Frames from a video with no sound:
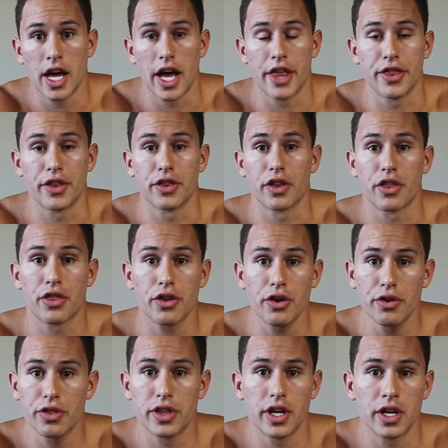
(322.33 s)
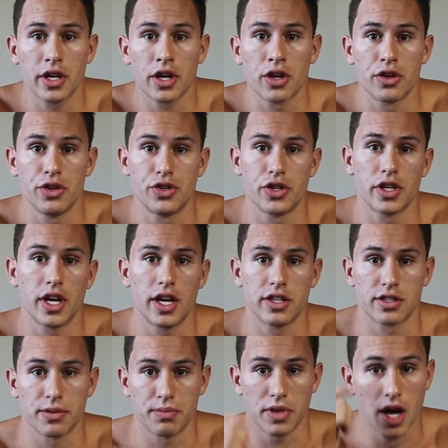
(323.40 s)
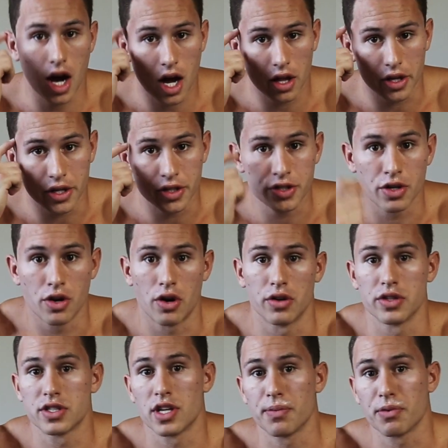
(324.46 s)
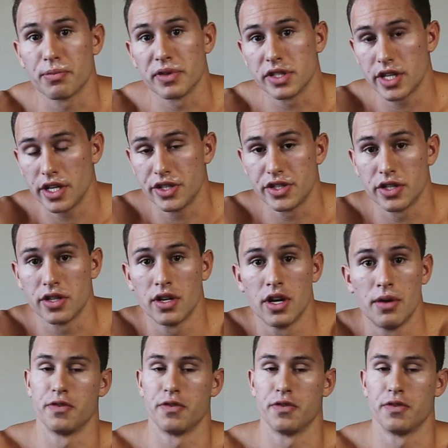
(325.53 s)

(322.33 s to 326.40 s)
And then the third thing, you should gain some knowledge on supplementation.